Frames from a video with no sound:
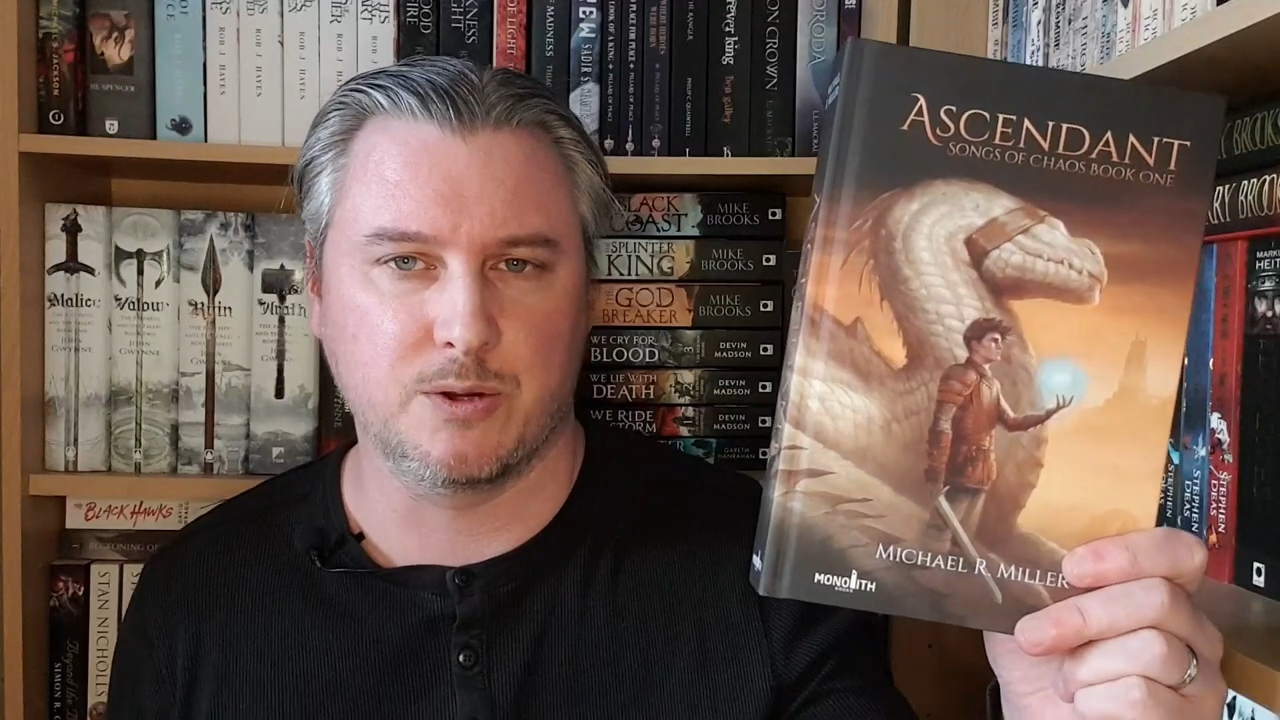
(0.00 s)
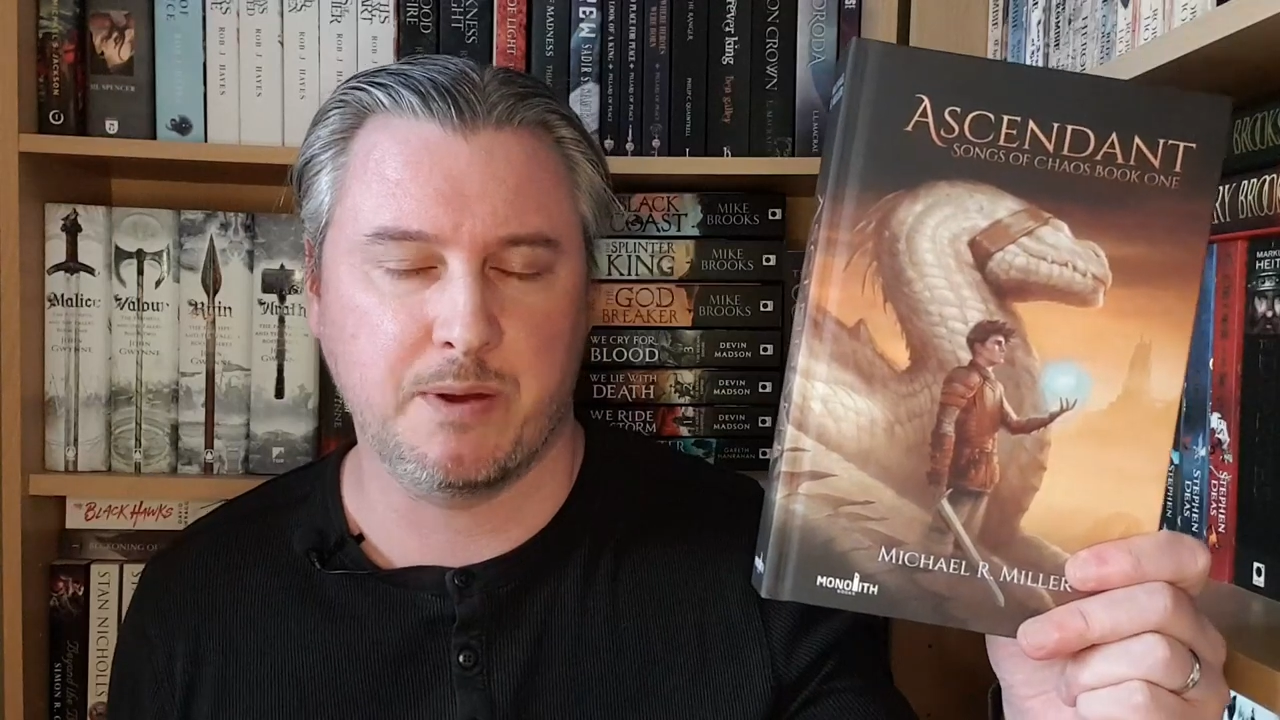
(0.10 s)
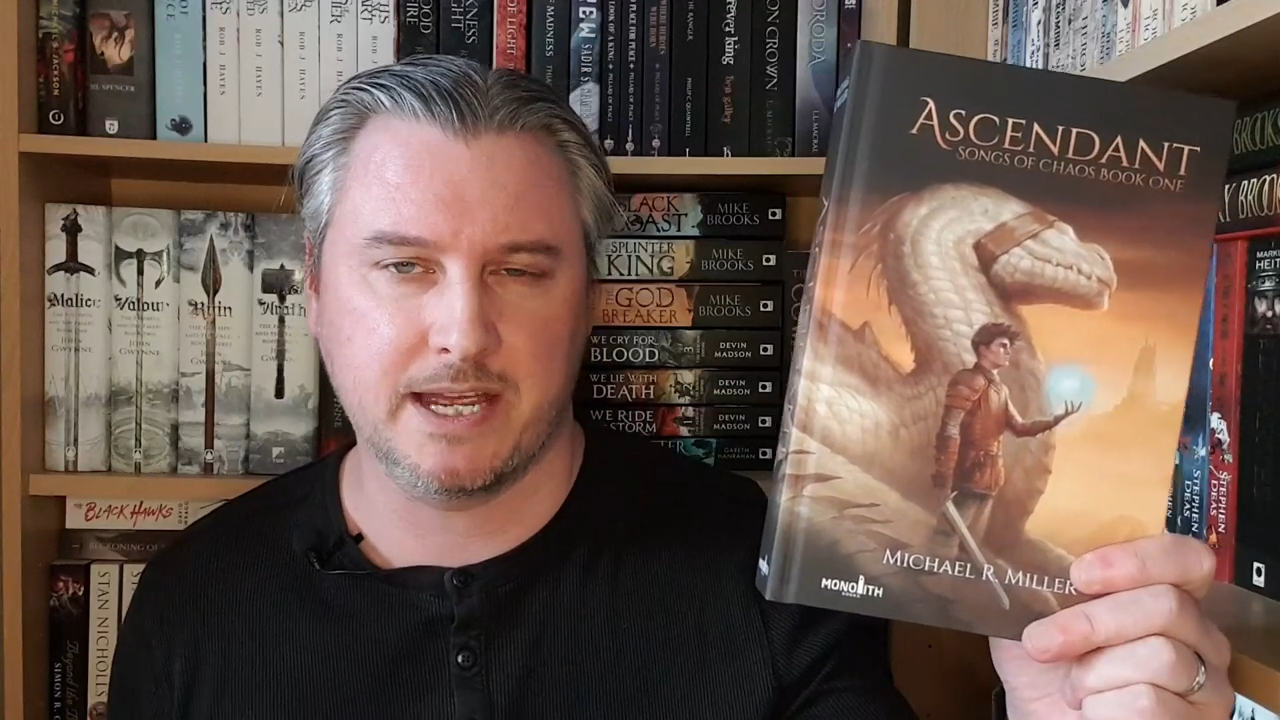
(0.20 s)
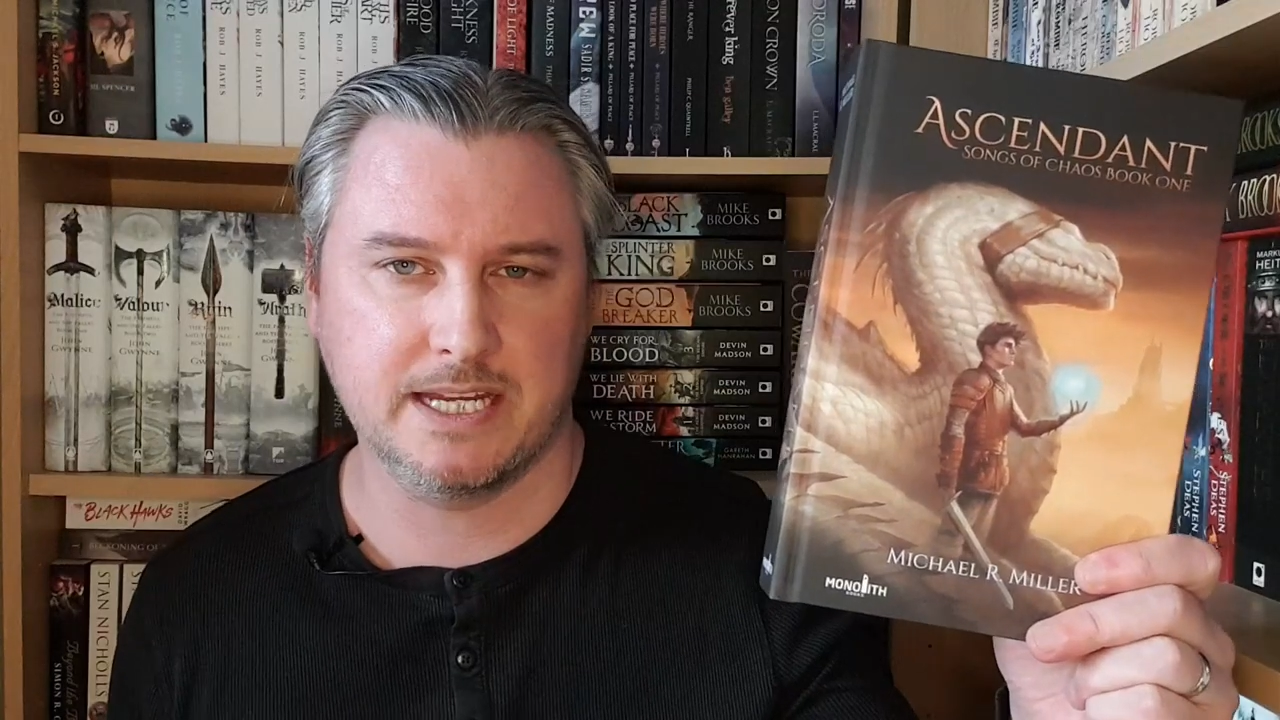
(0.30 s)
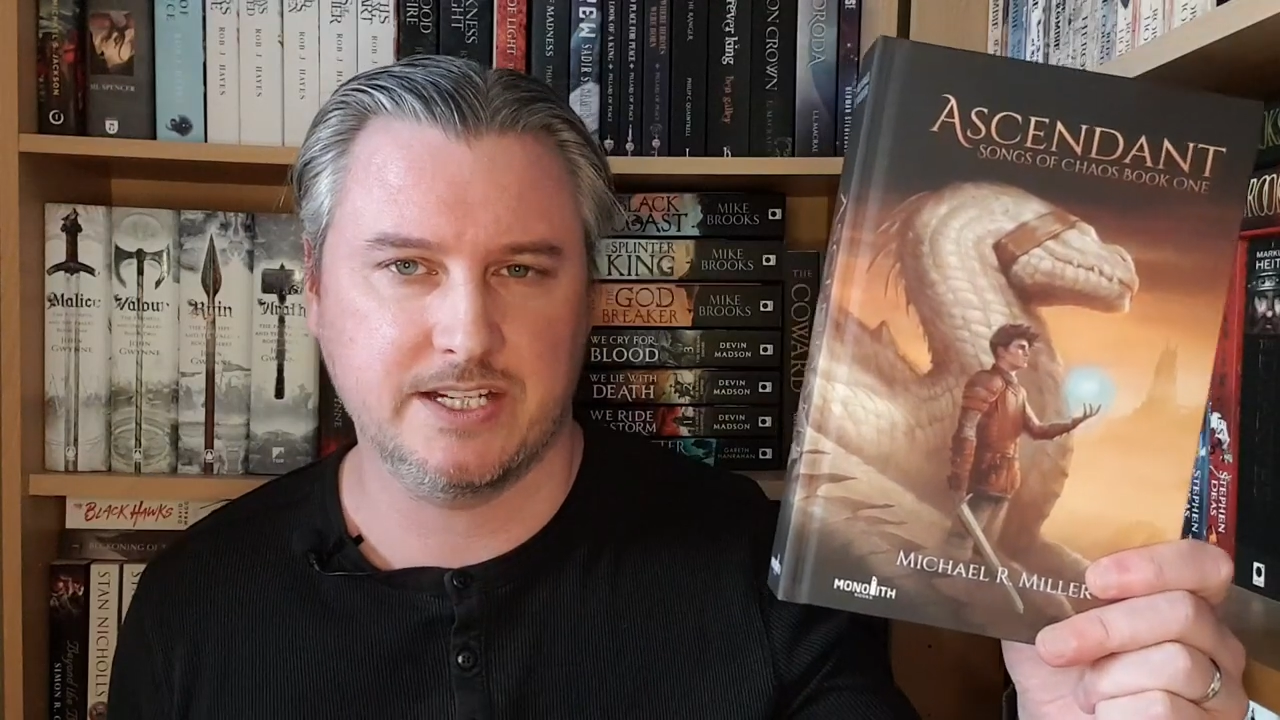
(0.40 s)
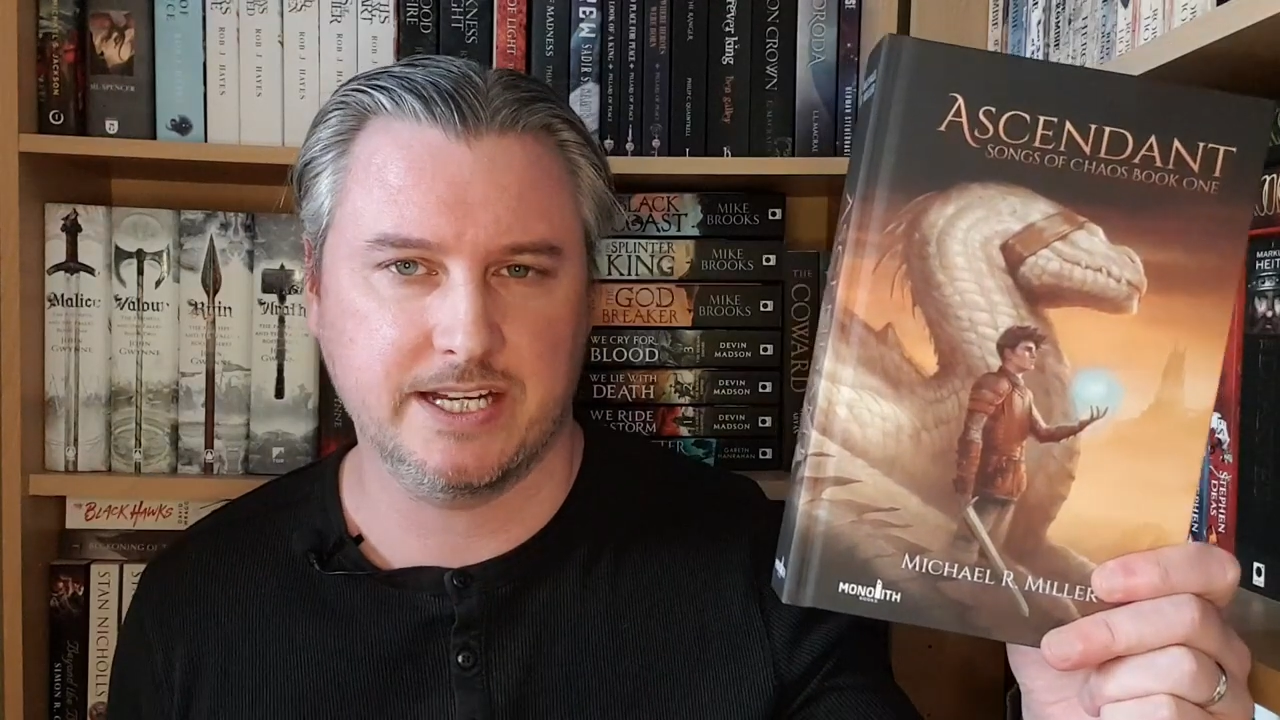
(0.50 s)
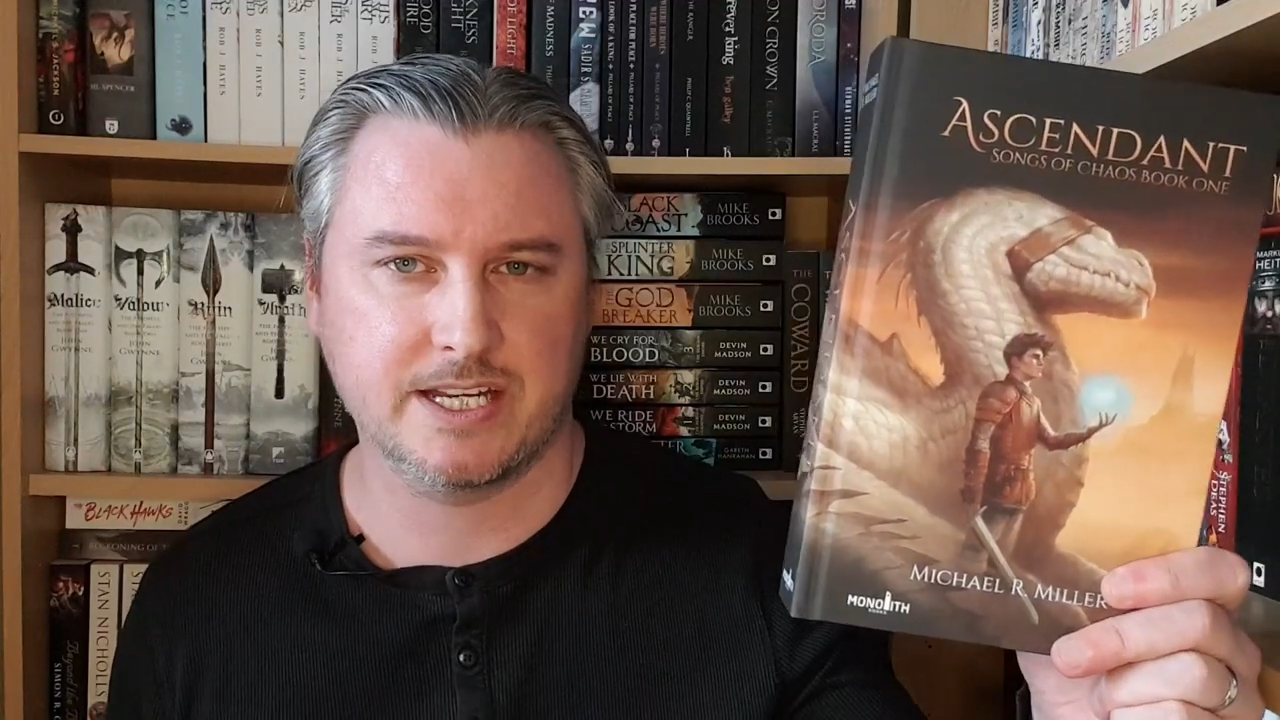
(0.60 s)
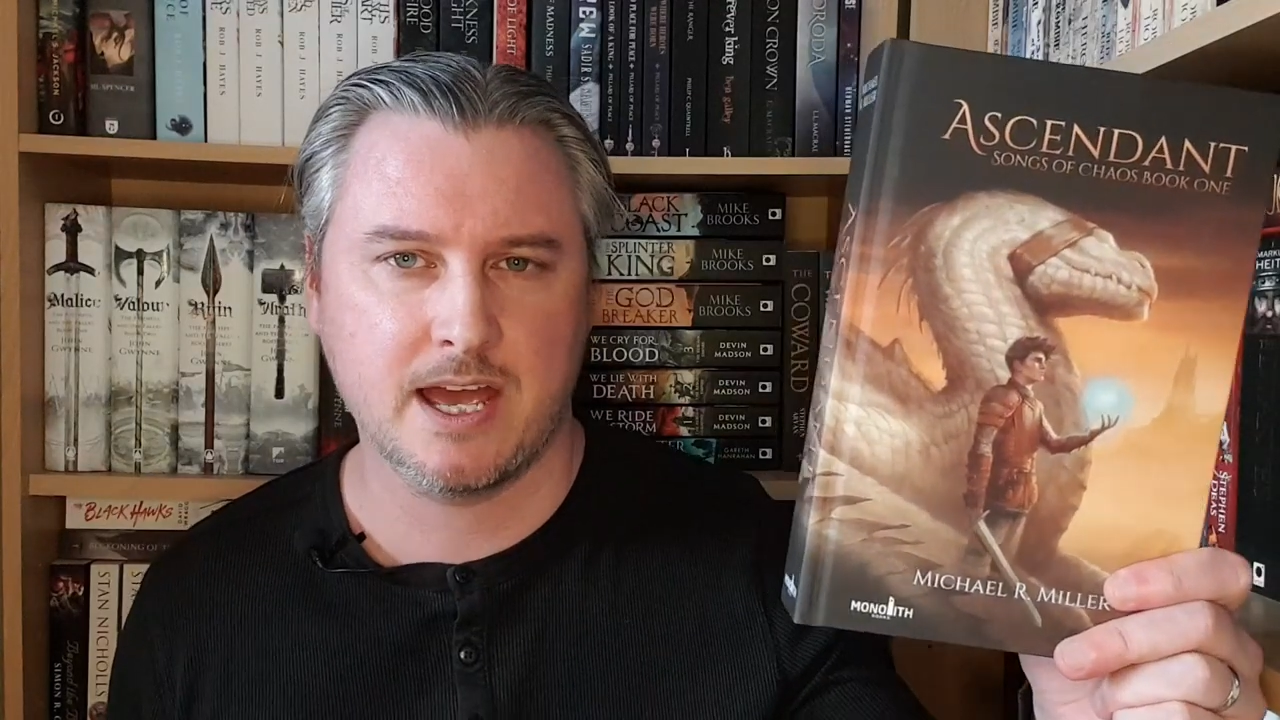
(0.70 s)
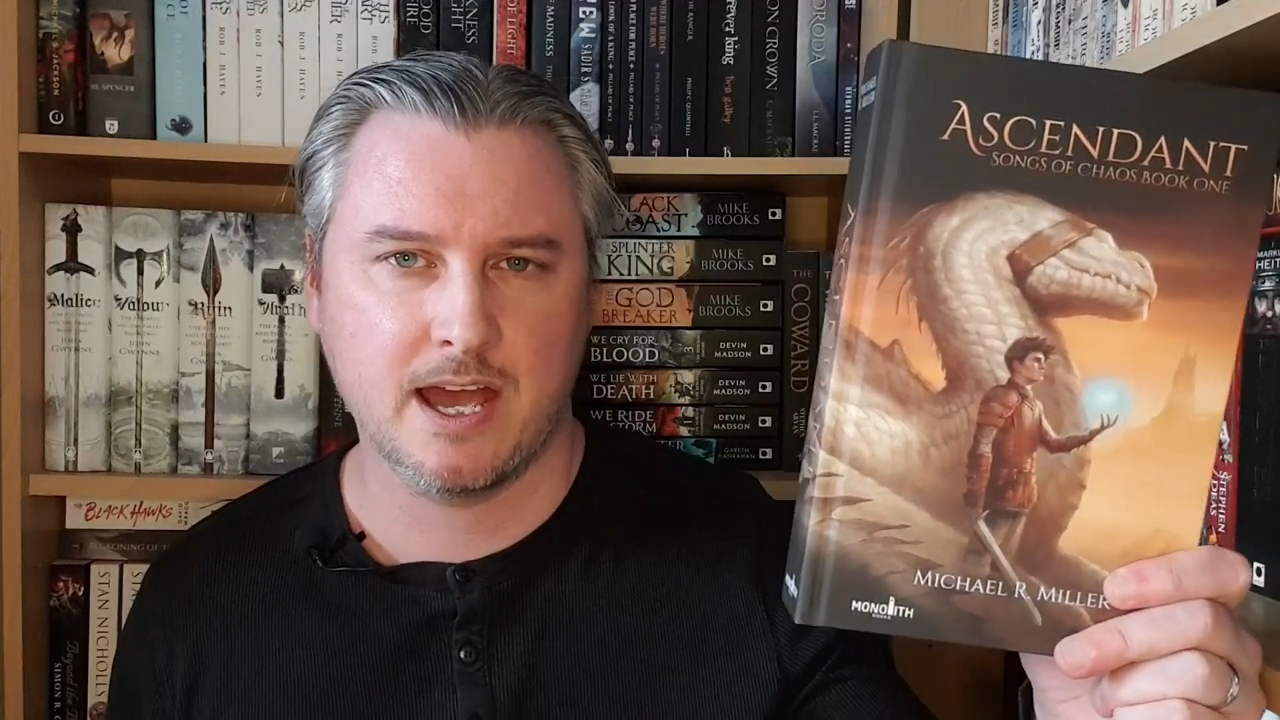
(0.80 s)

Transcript: pages.